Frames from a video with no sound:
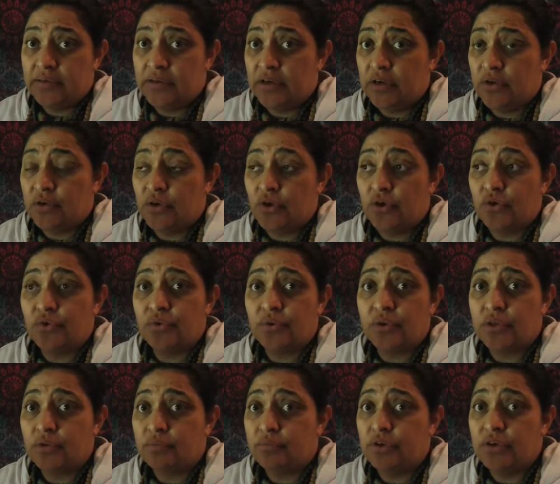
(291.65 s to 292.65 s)
Go to a
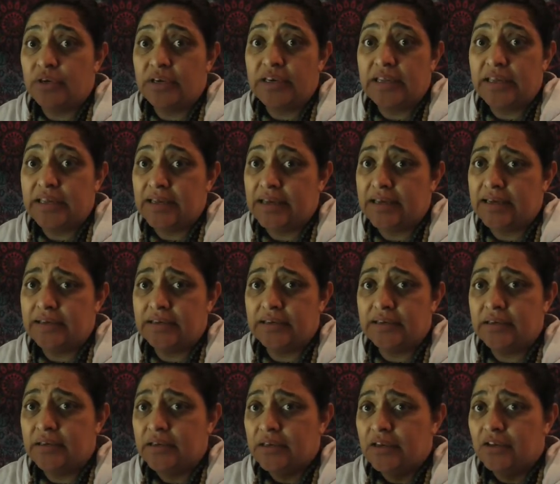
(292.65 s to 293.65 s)
community
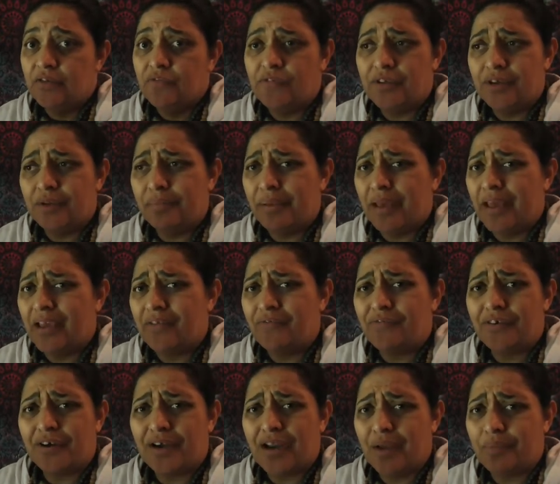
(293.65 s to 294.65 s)
garden, fill a bag
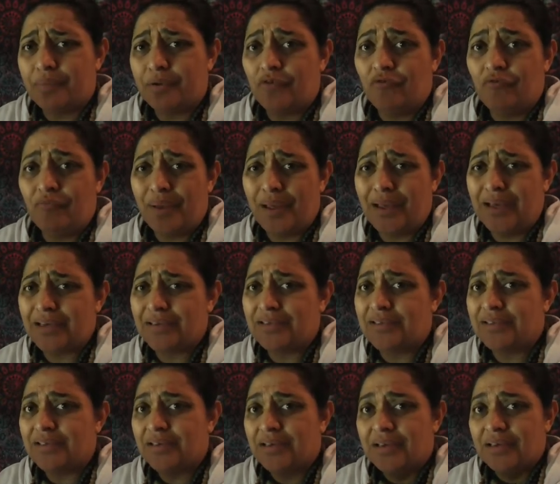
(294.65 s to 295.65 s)
for a couple of
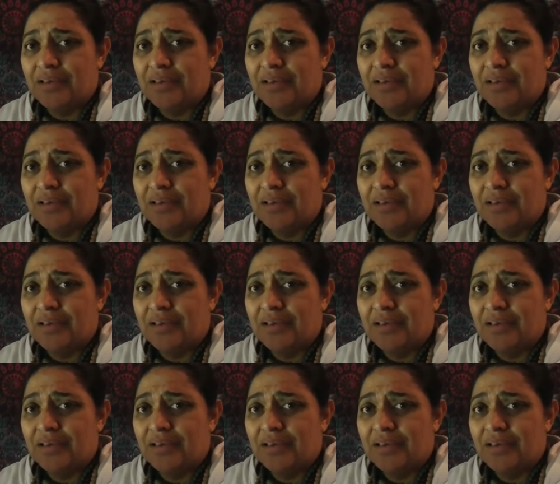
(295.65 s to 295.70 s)
bucks,